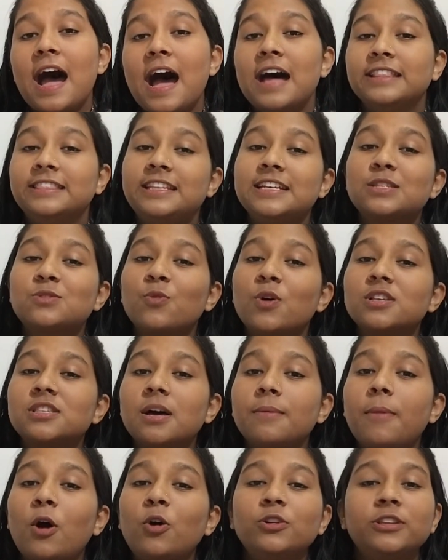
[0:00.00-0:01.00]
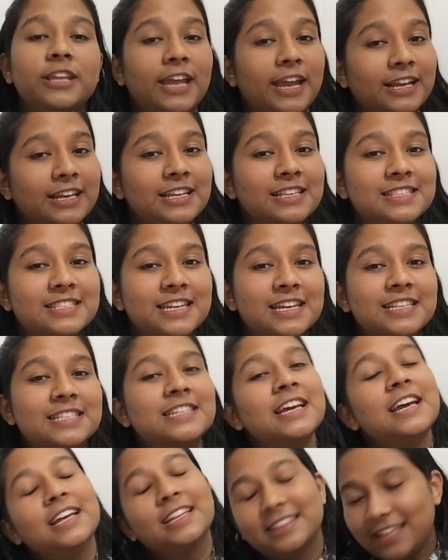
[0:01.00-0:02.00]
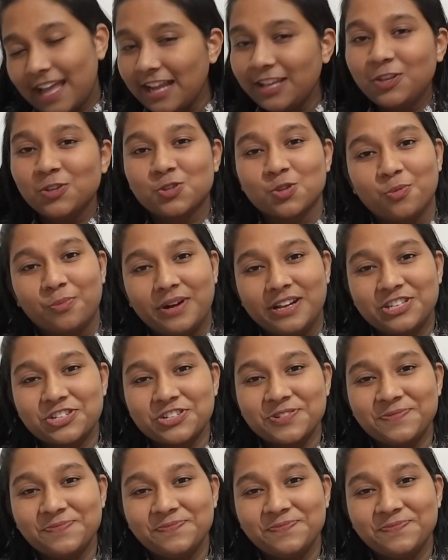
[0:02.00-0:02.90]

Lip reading: This was about the Hicklin's test. Thank you so much.